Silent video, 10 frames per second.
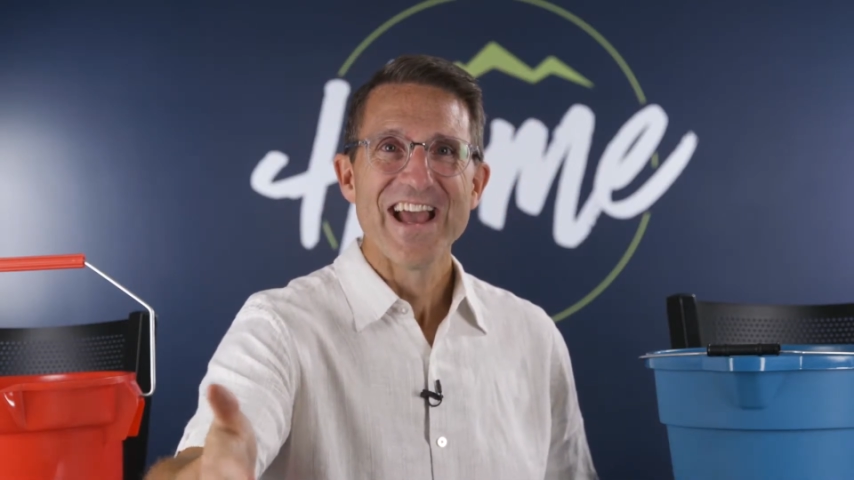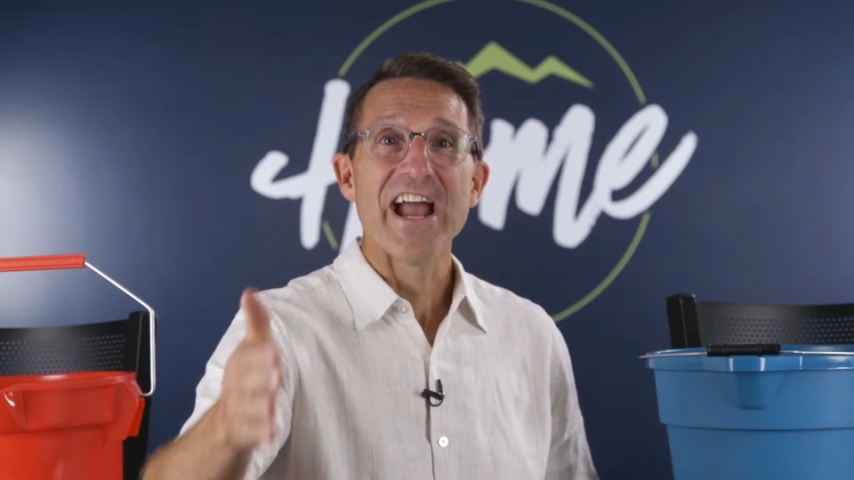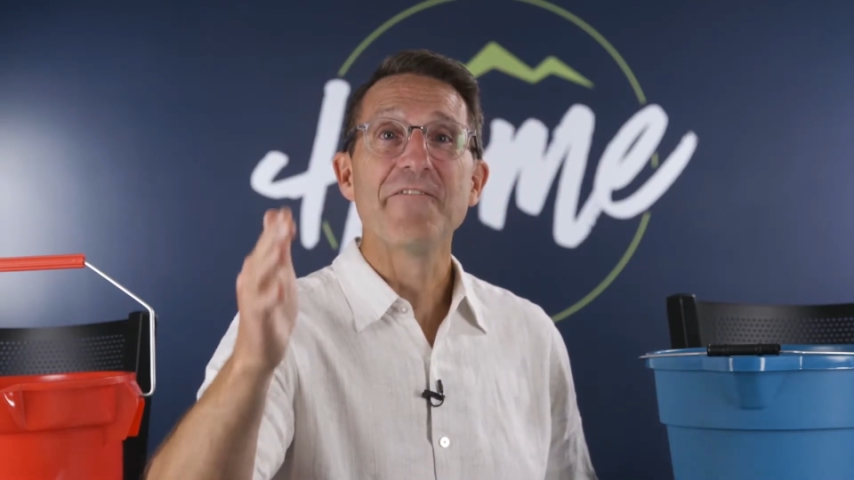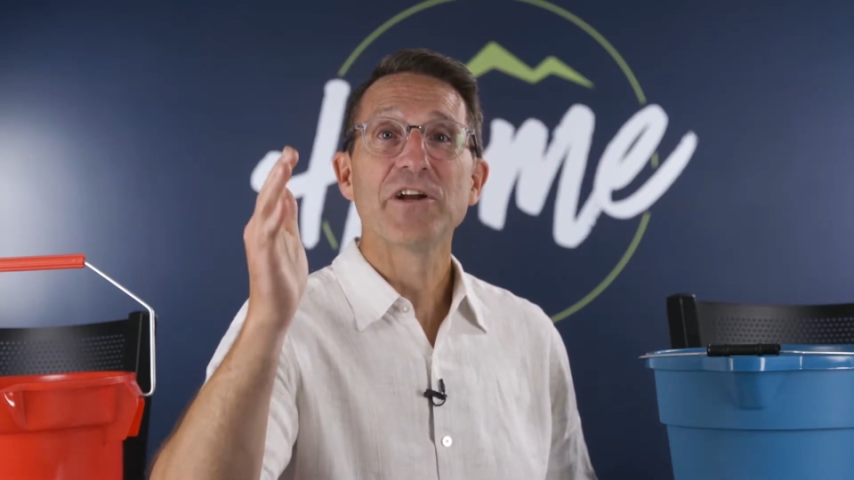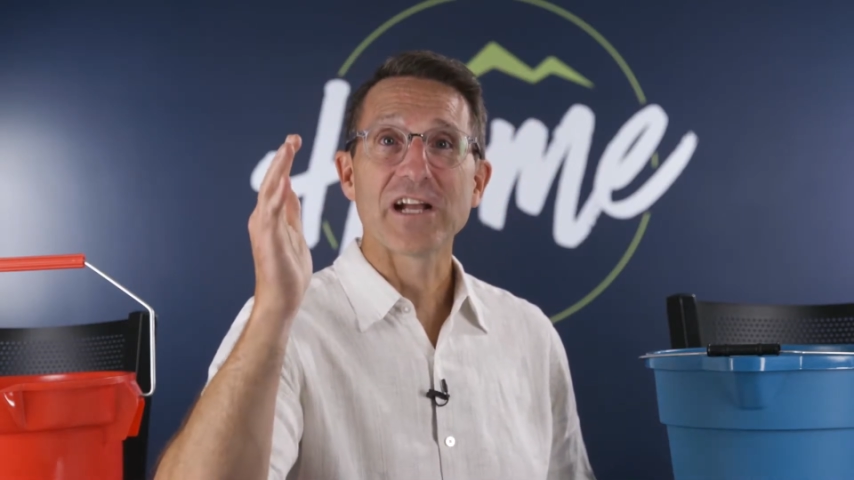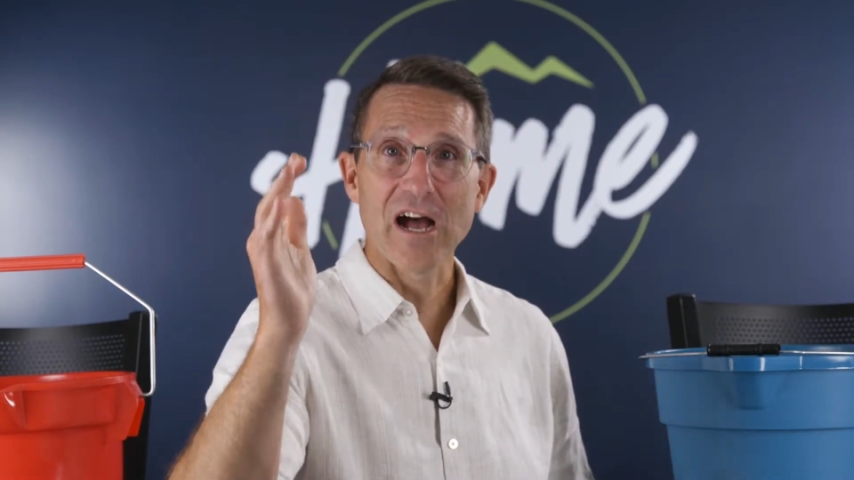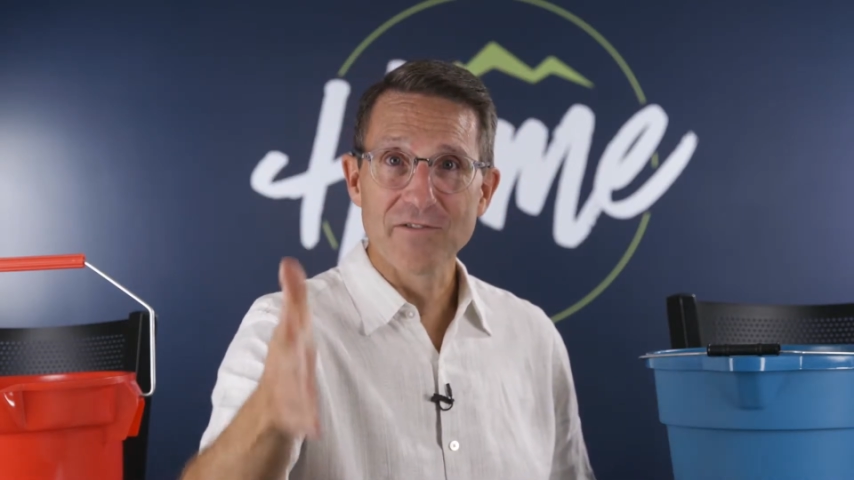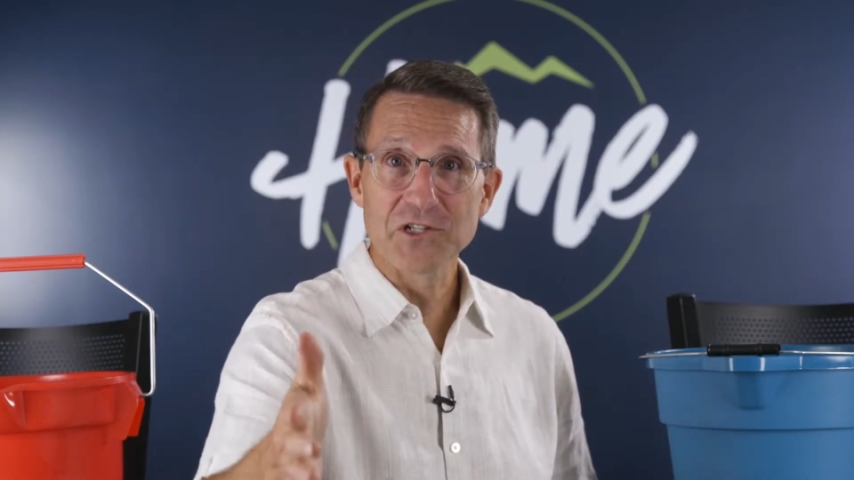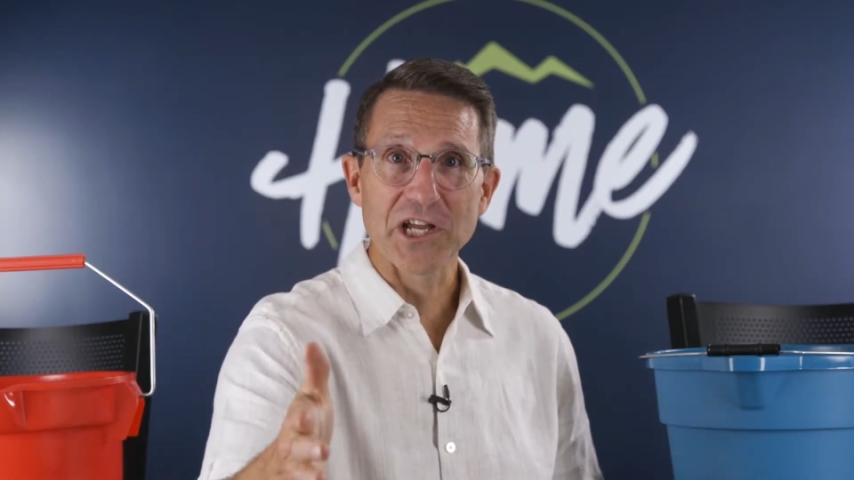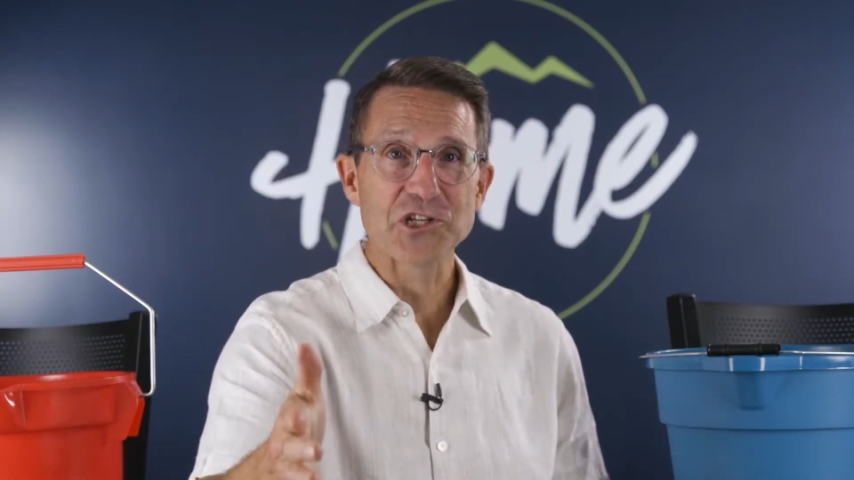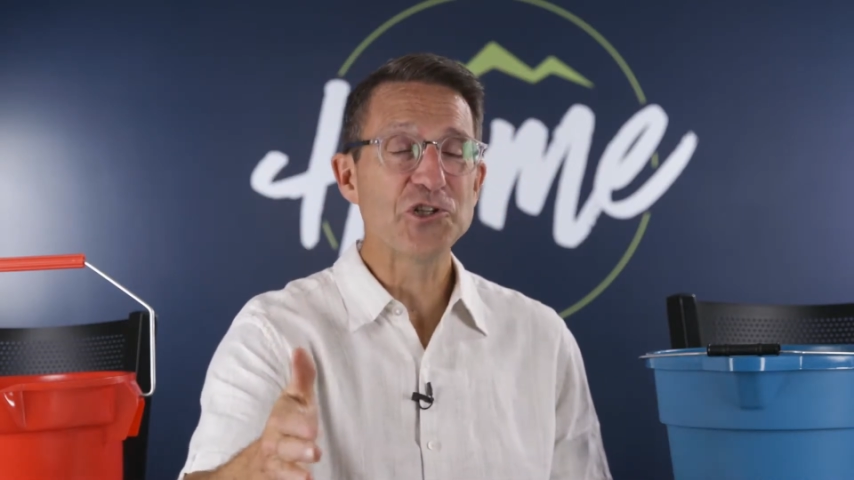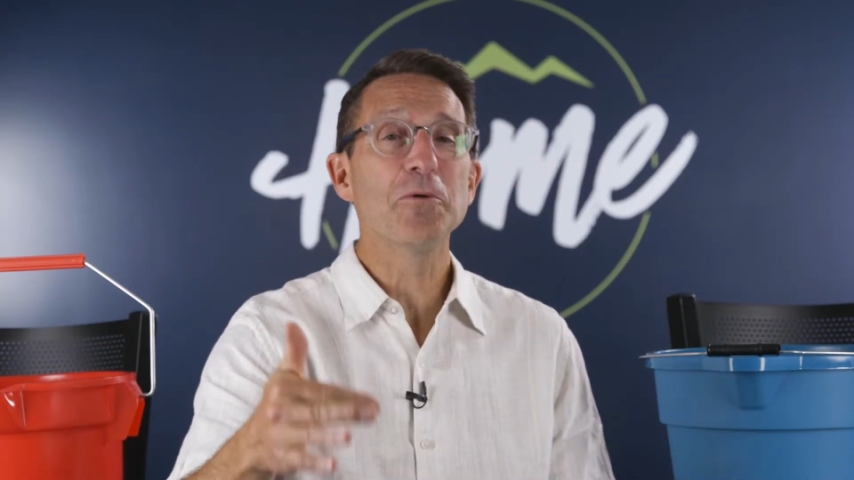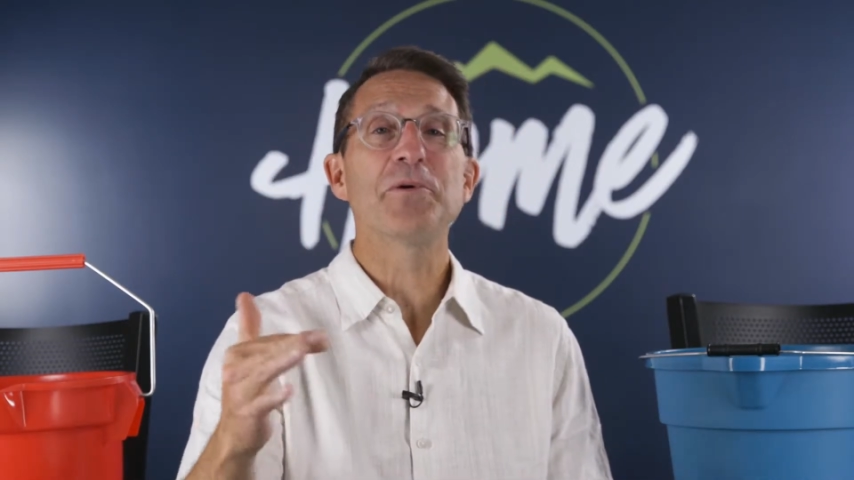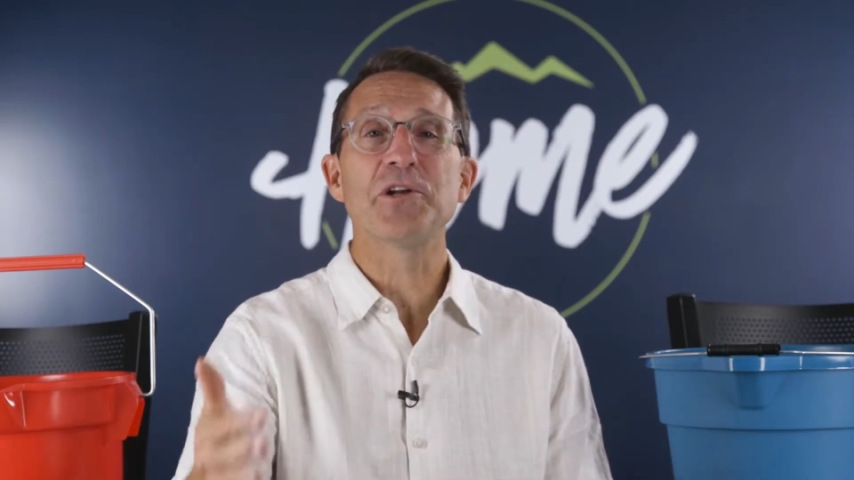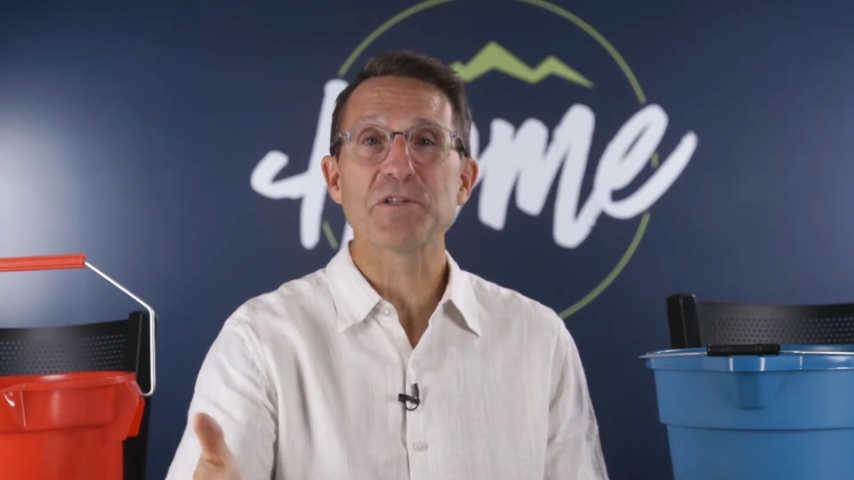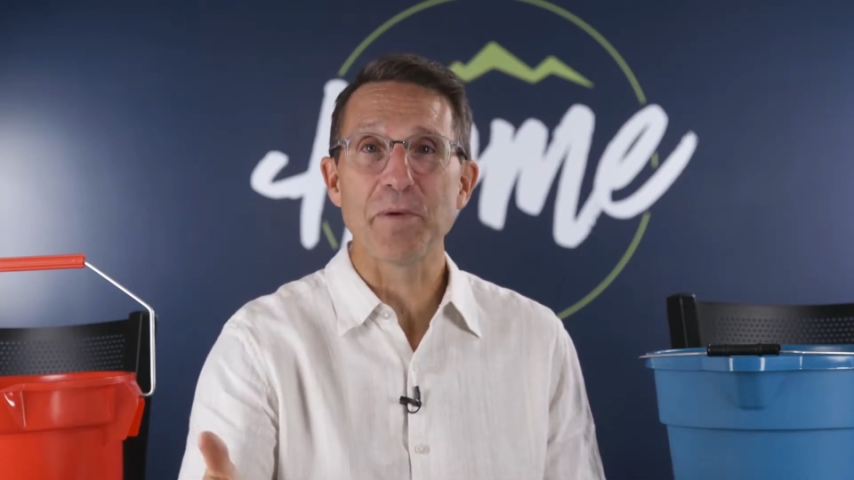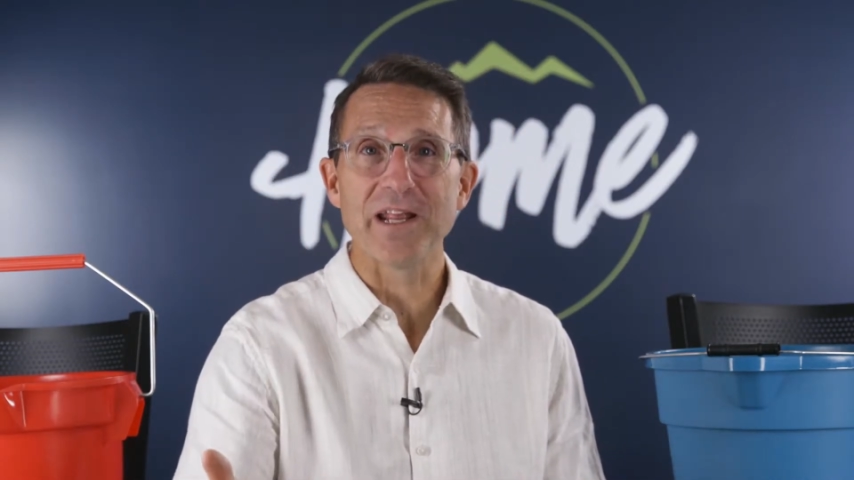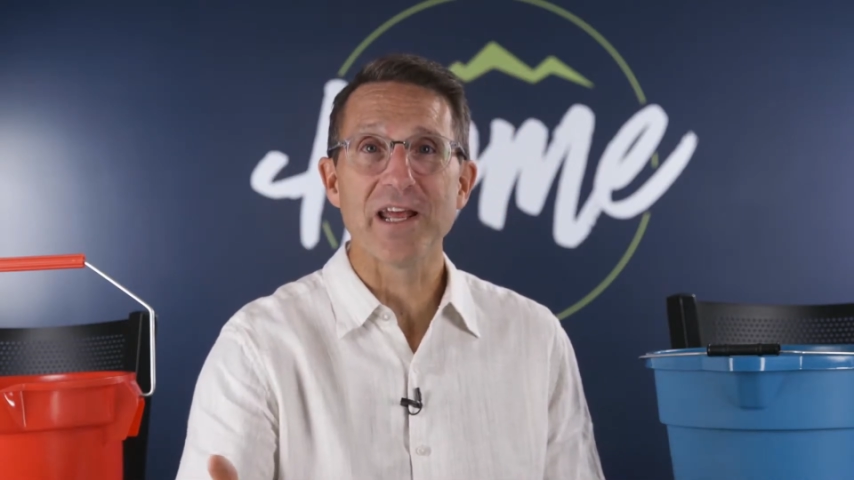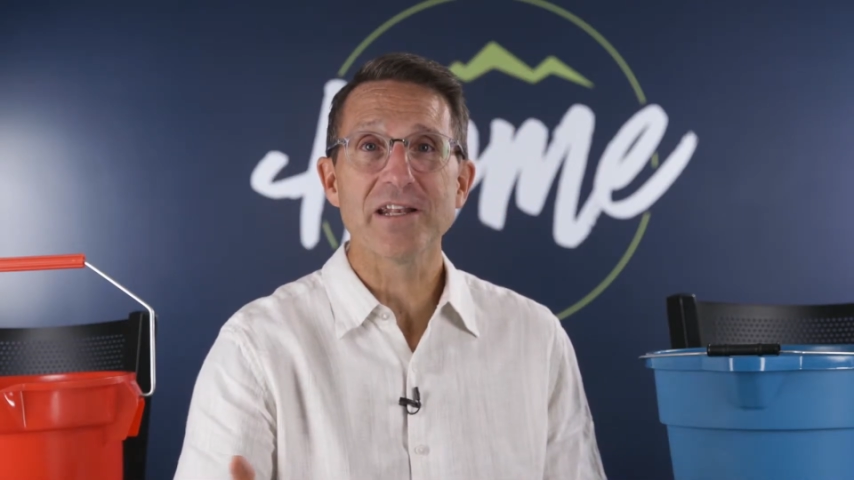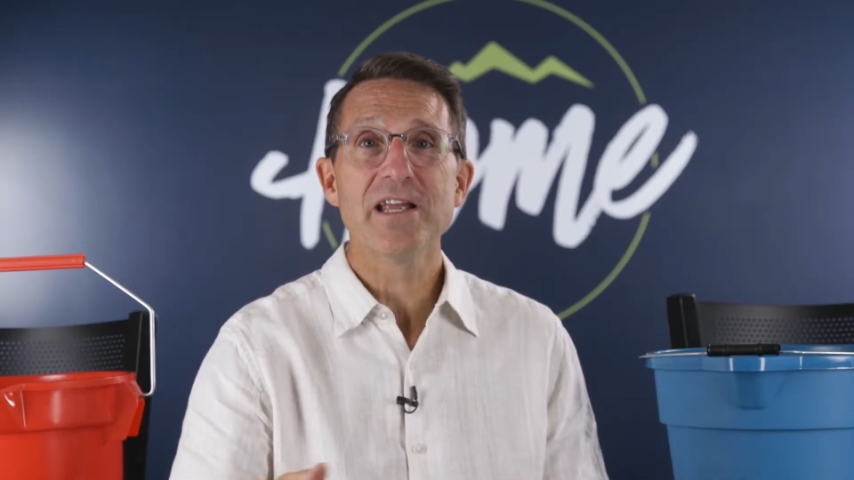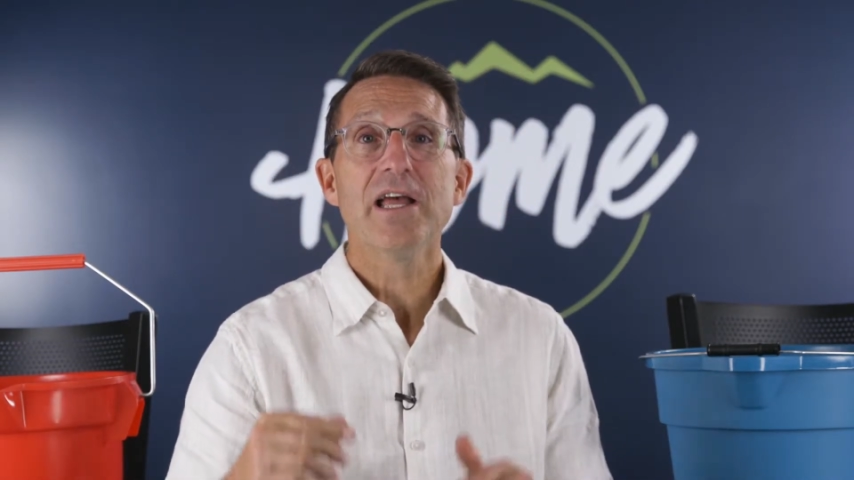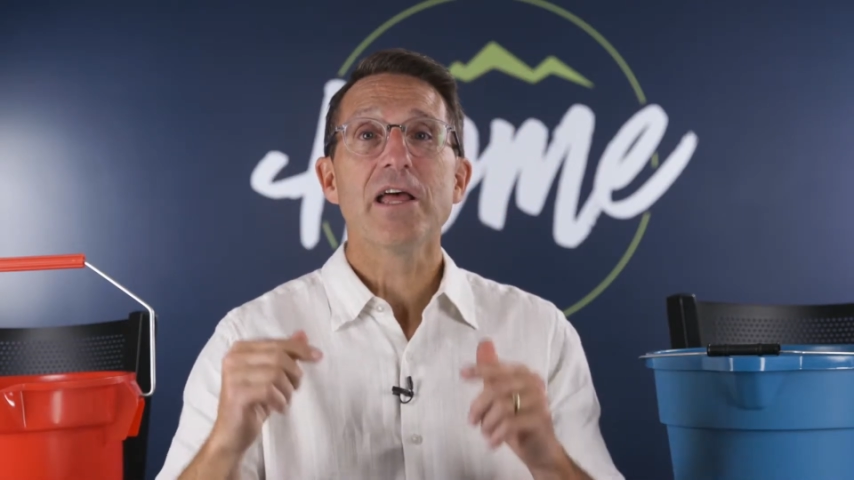Every conversation you participate in,